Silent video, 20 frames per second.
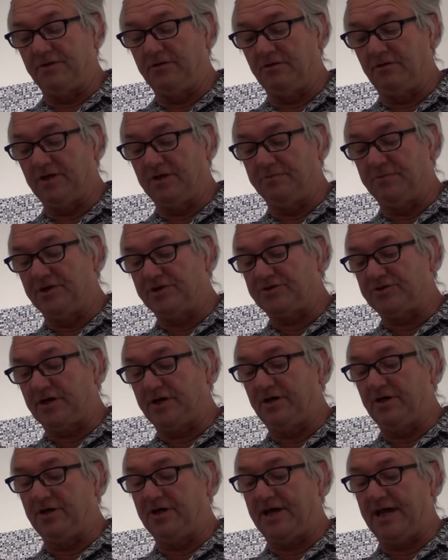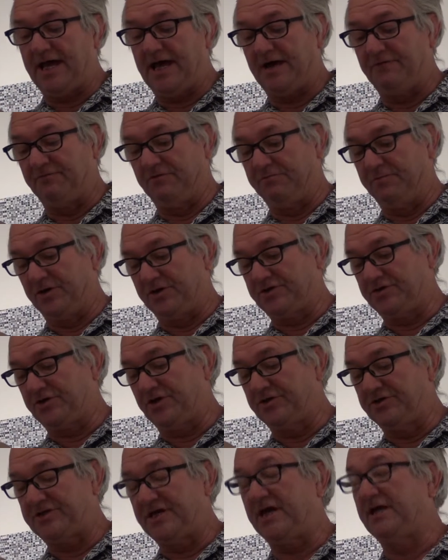the only books I couldn't have were books
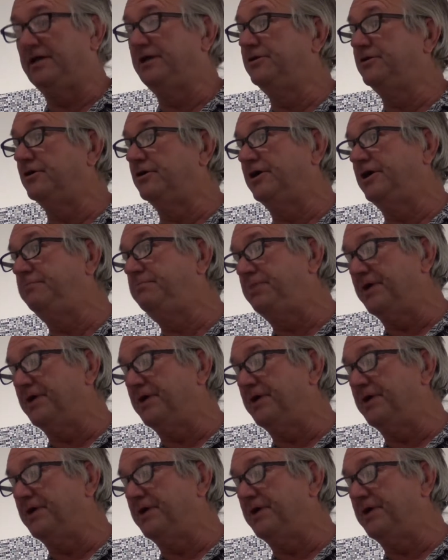containing dirty